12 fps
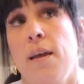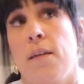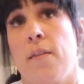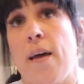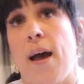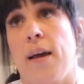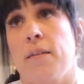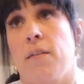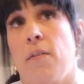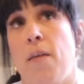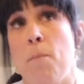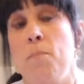that
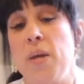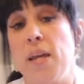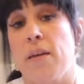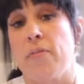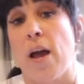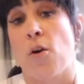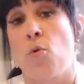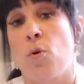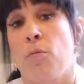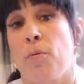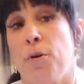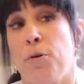them being in that
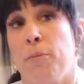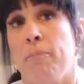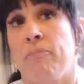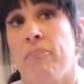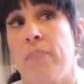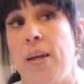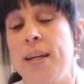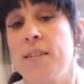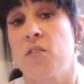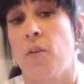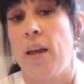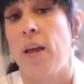courtroom is